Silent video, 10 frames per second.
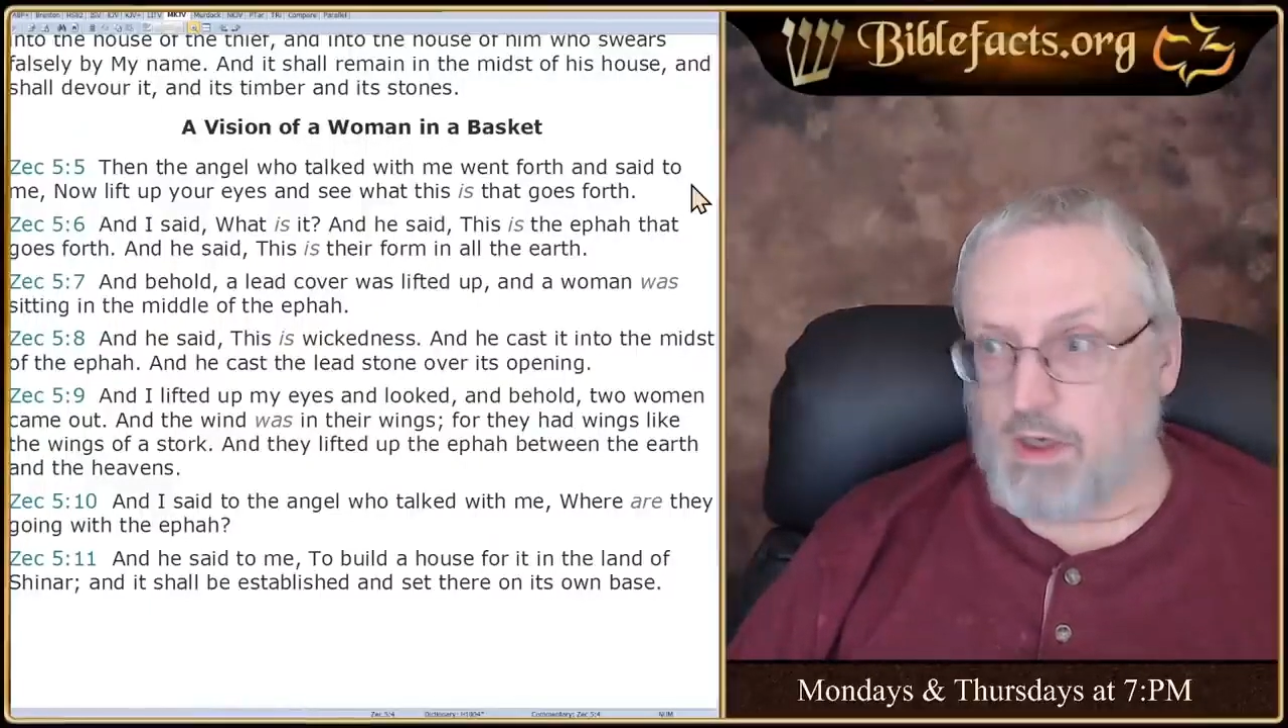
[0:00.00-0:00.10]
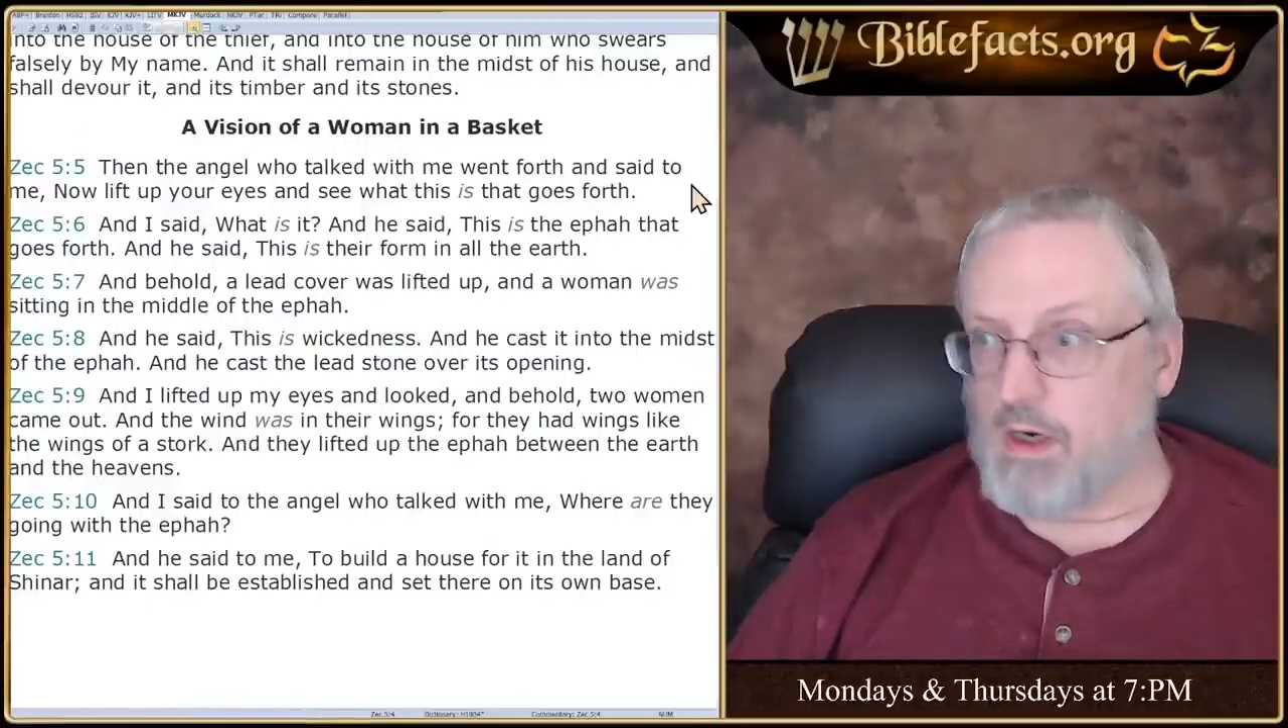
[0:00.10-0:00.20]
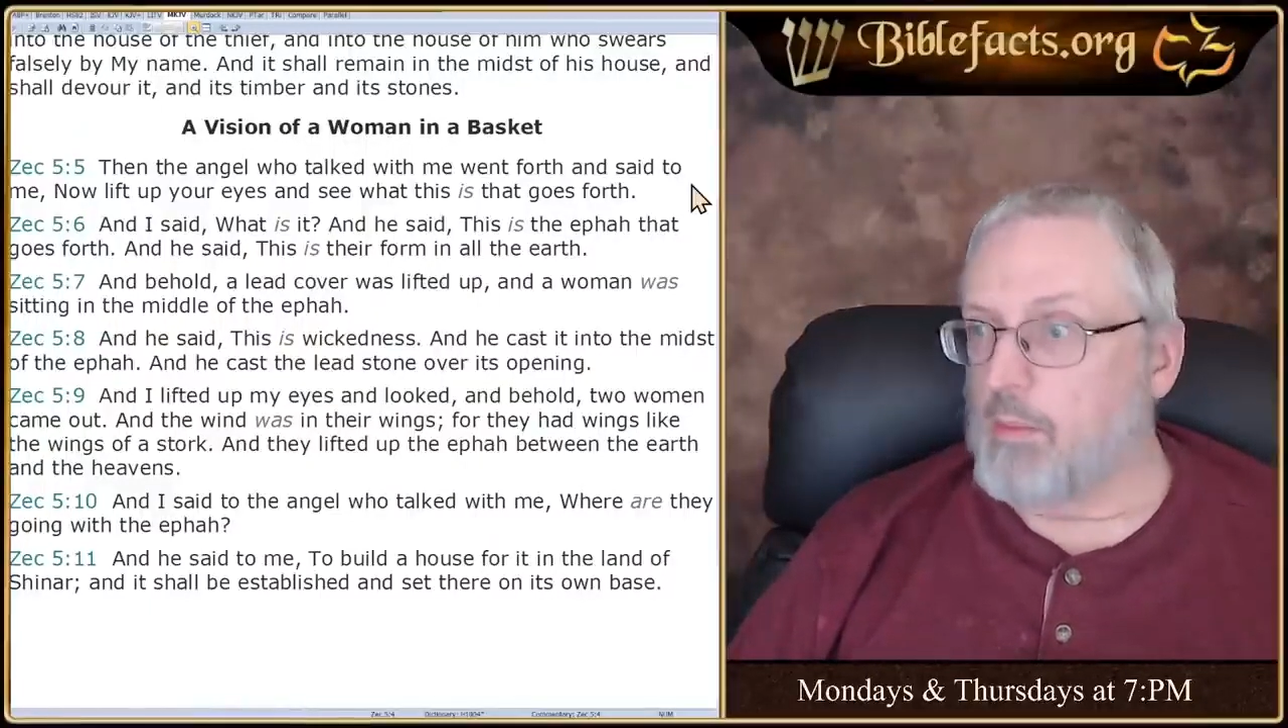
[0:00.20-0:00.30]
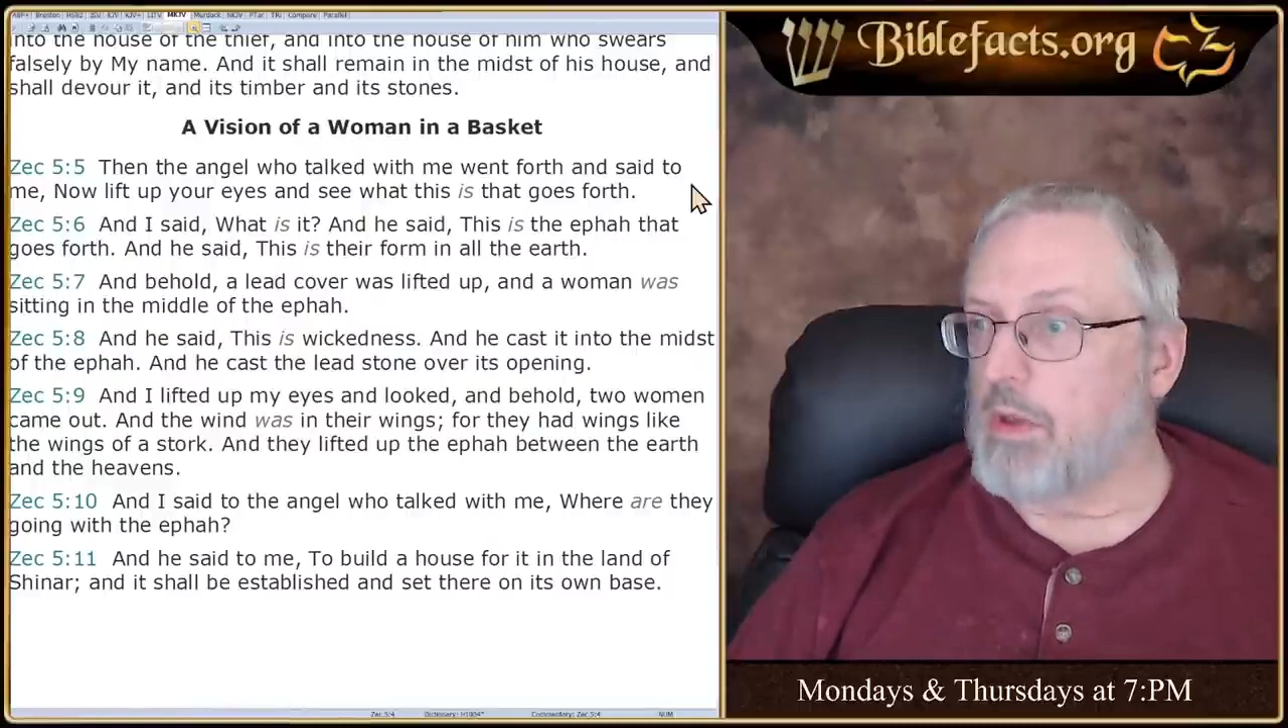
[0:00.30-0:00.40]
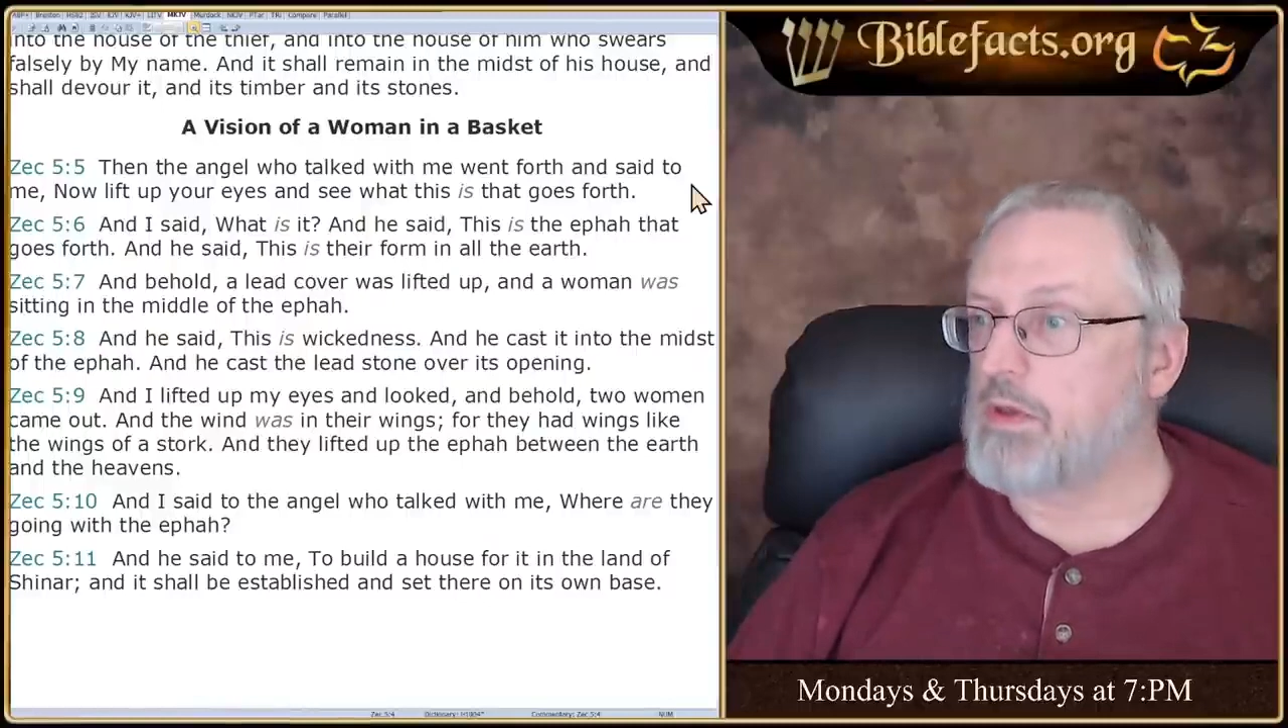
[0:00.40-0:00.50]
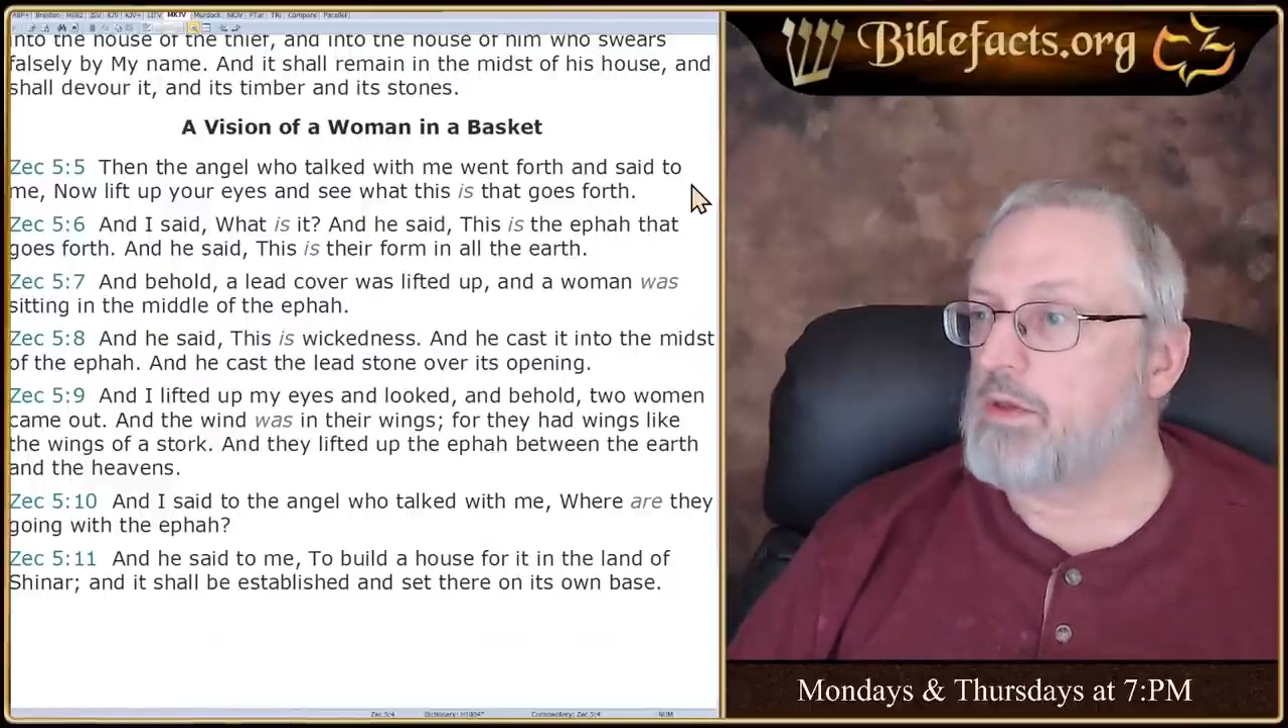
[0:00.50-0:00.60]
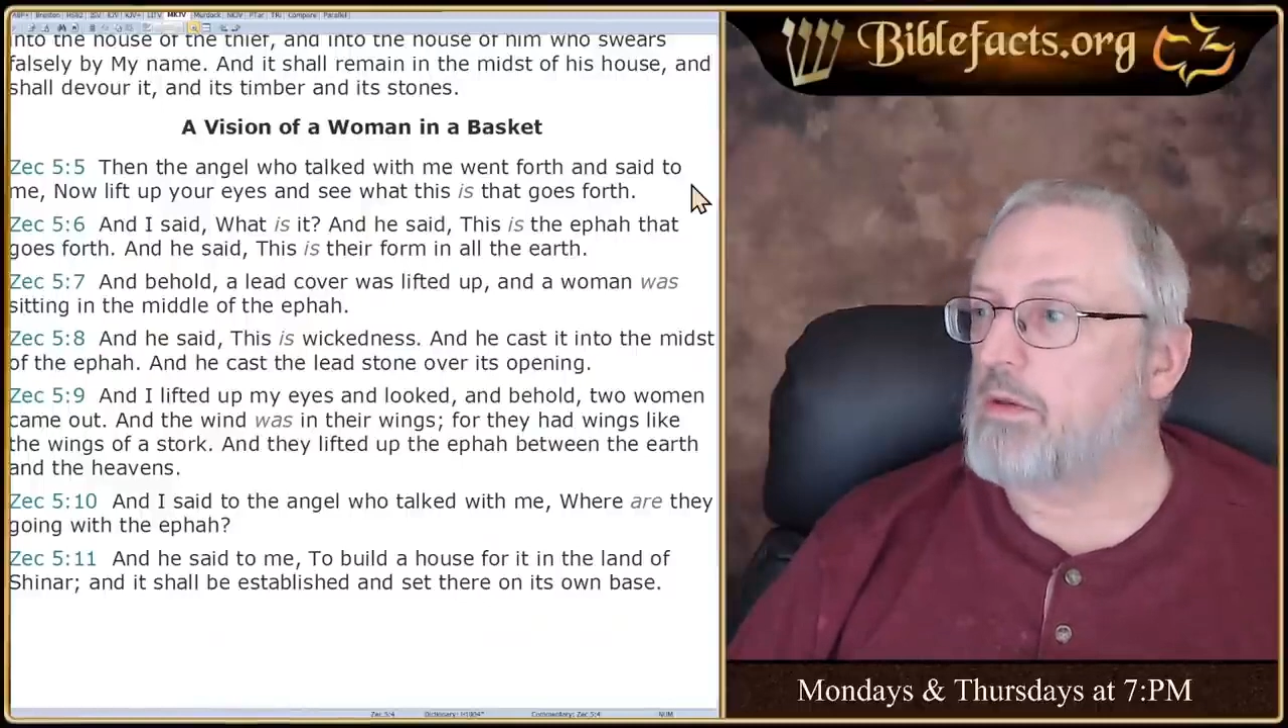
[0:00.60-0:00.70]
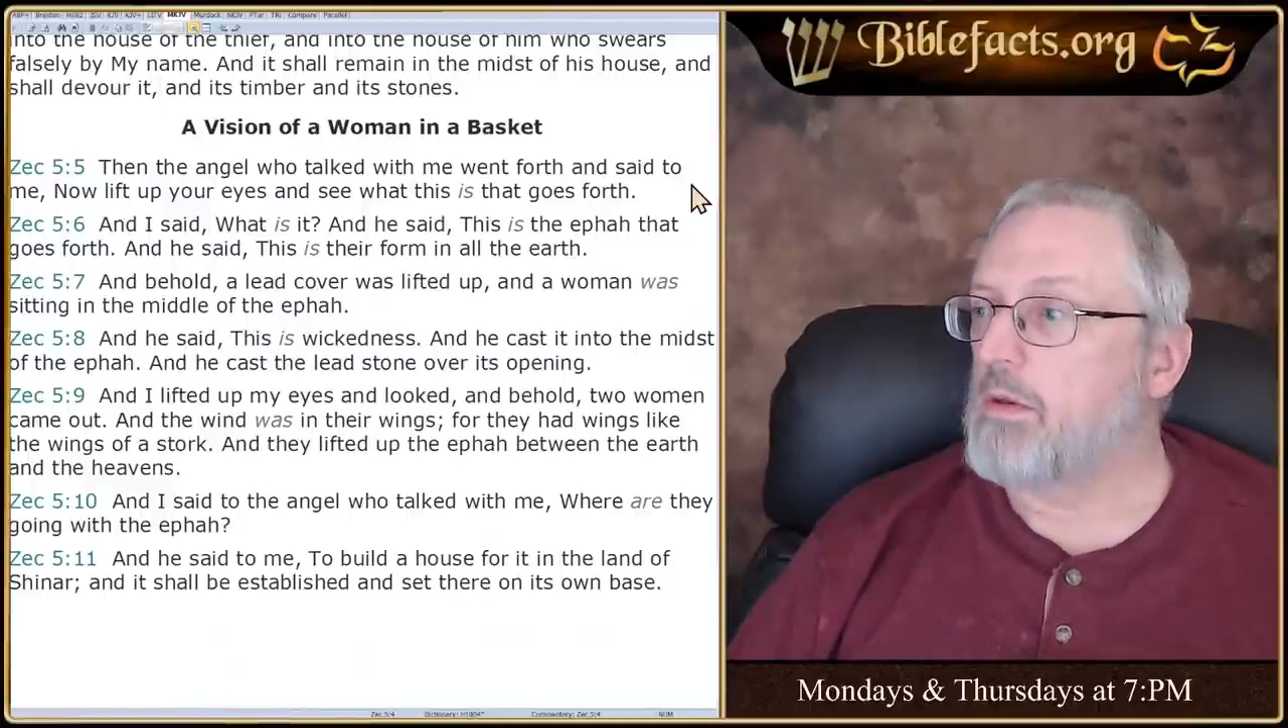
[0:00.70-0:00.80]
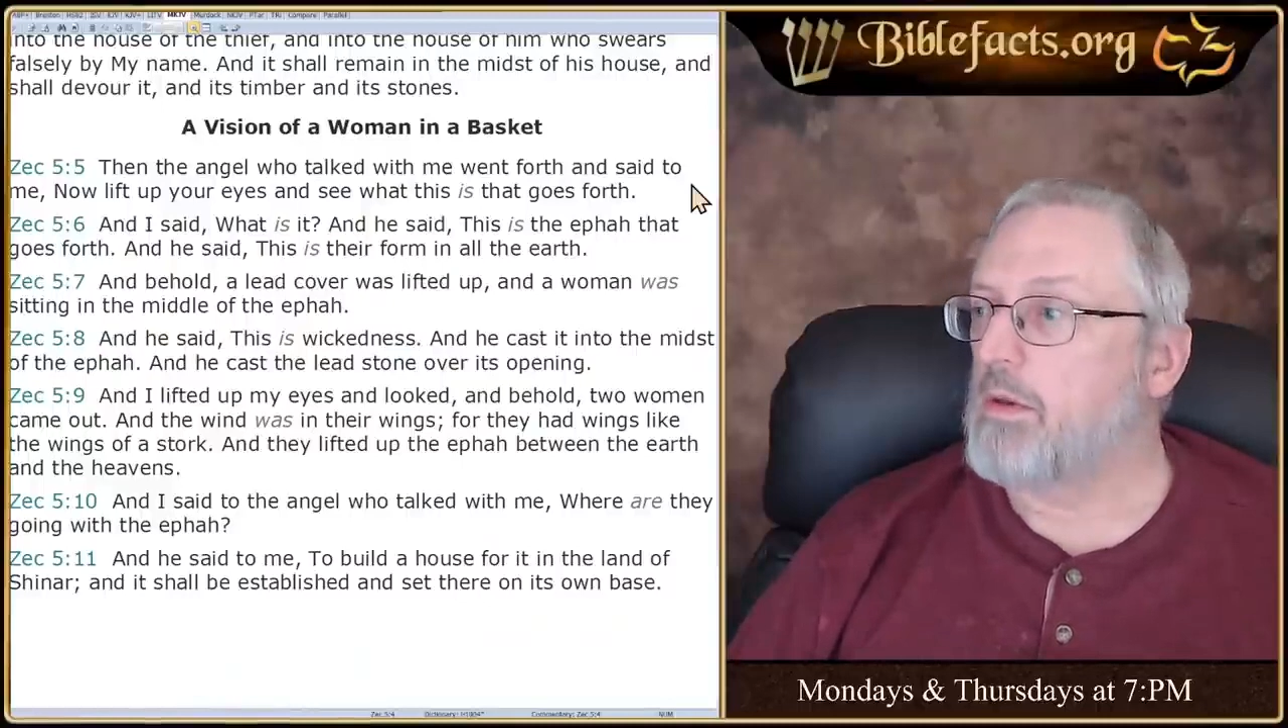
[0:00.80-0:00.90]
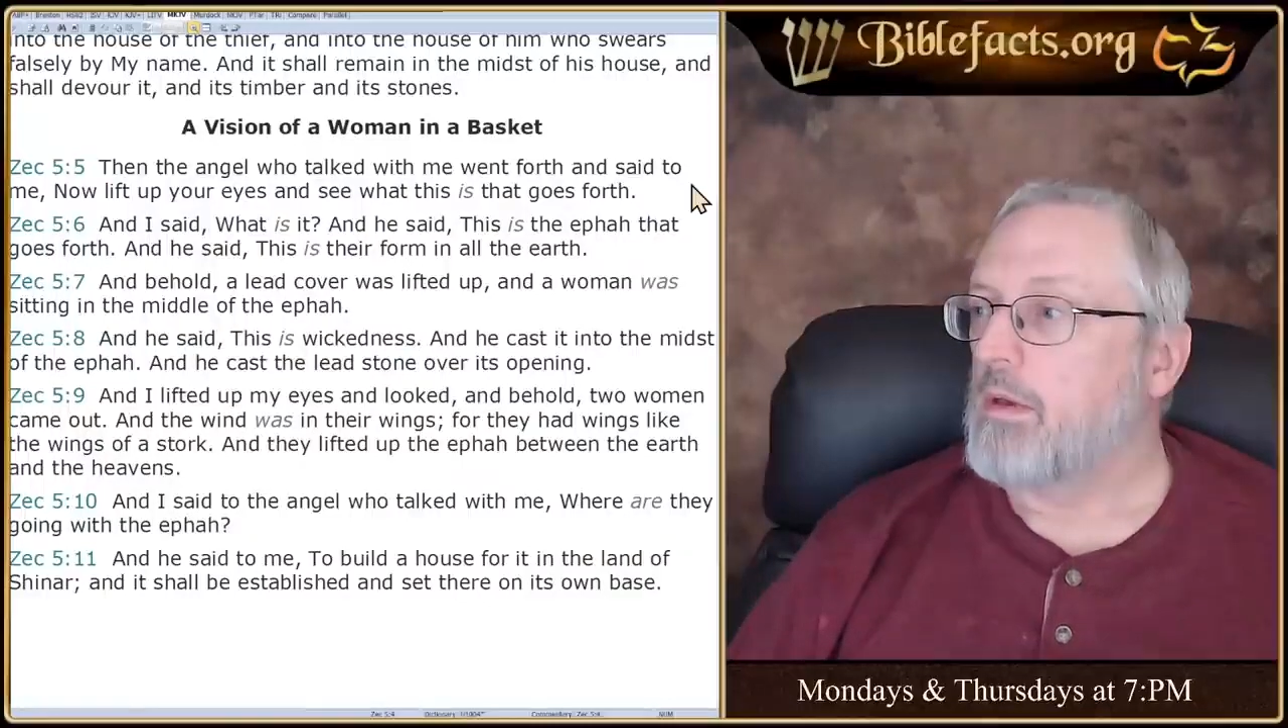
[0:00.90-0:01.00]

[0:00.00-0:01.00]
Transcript: commerce,